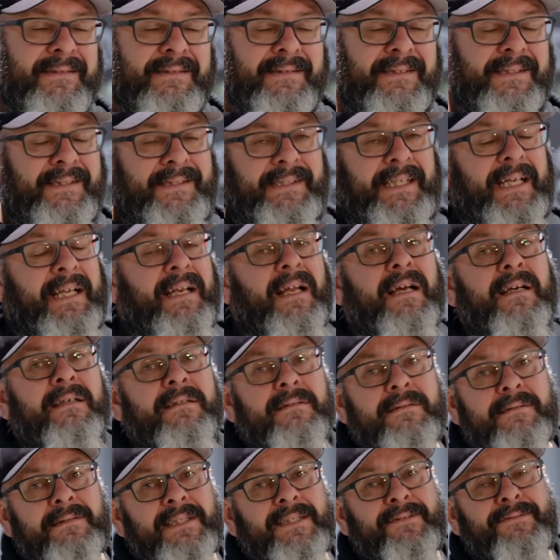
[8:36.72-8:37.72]
stellar.
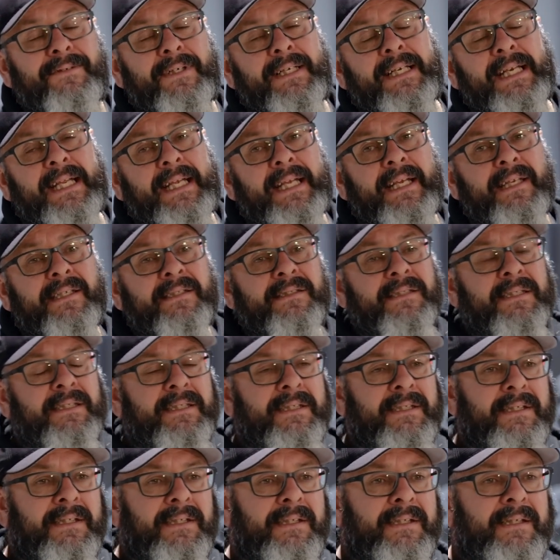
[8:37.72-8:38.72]
It really is.
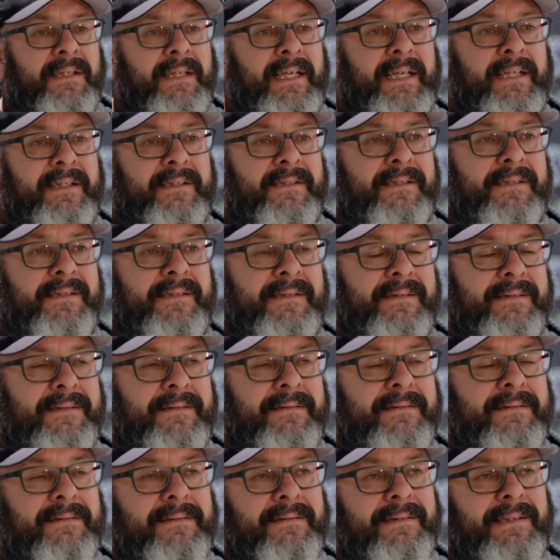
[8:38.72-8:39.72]

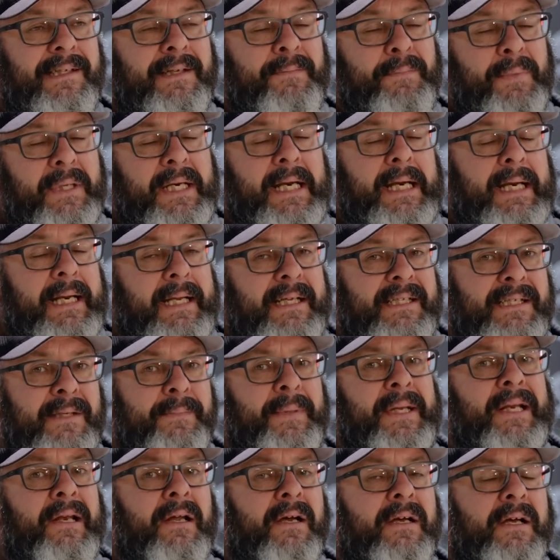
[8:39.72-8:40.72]
Admittedly, it's a
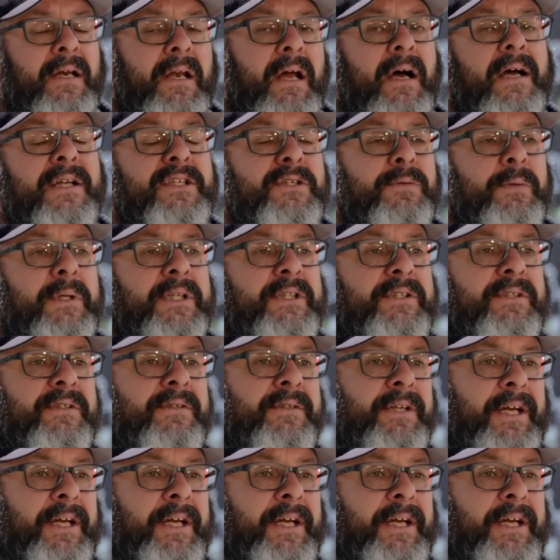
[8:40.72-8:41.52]
bit like a light switch.